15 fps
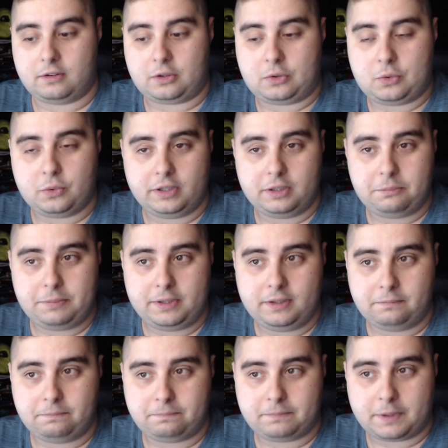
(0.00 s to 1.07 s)
Could it
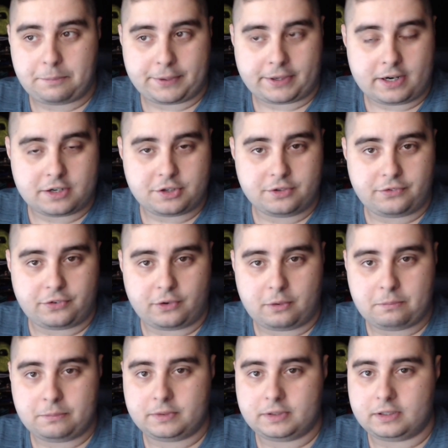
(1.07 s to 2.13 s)
be repercussion
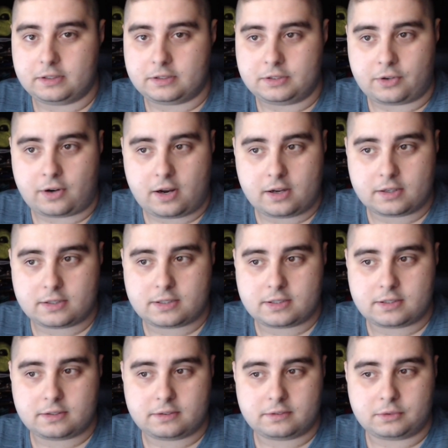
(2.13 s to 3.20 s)
from the
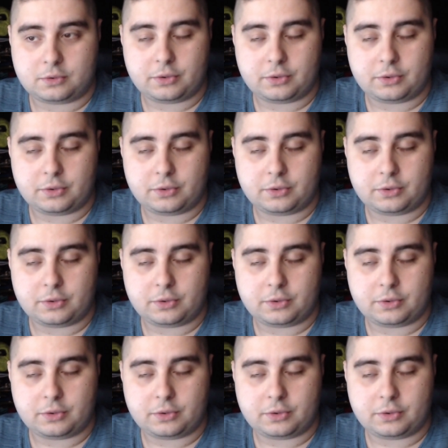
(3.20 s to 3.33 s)
drugs?